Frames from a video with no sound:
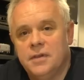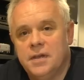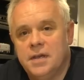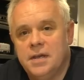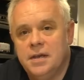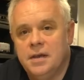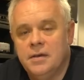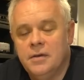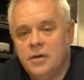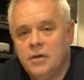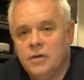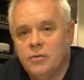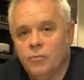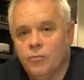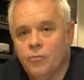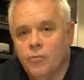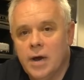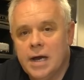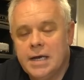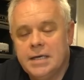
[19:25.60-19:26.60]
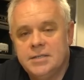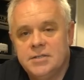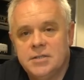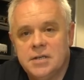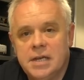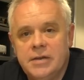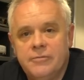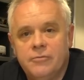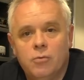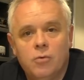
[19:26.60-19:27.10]
the
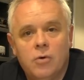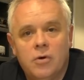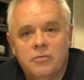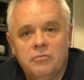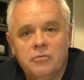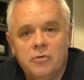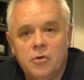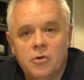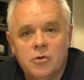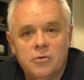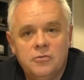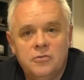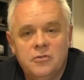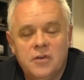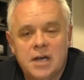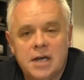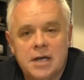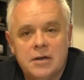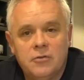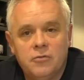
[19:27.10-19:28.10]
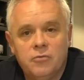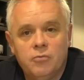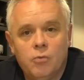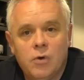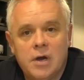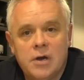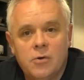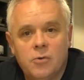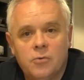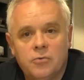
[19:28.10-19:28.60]
raised level of the goods yard as
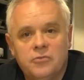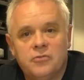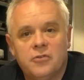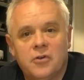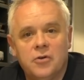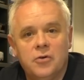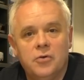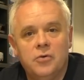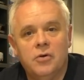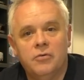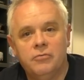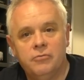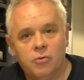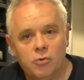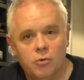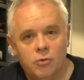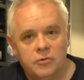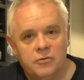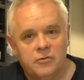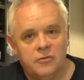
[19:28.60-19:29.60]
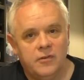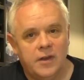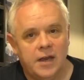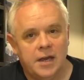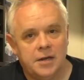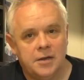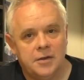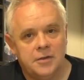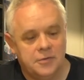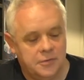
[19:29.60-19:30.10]
well so of course
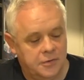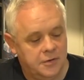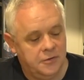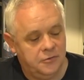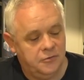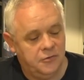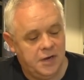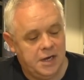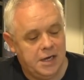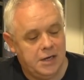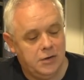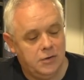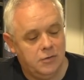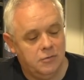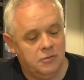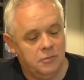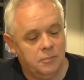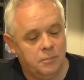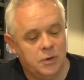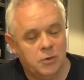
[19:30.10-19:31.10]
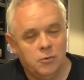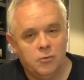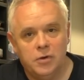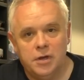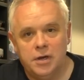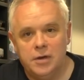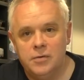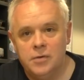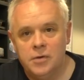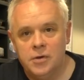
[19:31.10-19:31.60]
down at this end of the
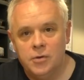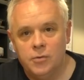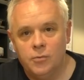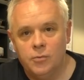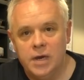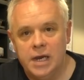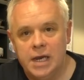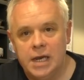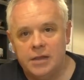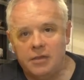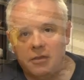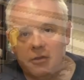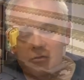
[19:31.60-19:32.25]
building we had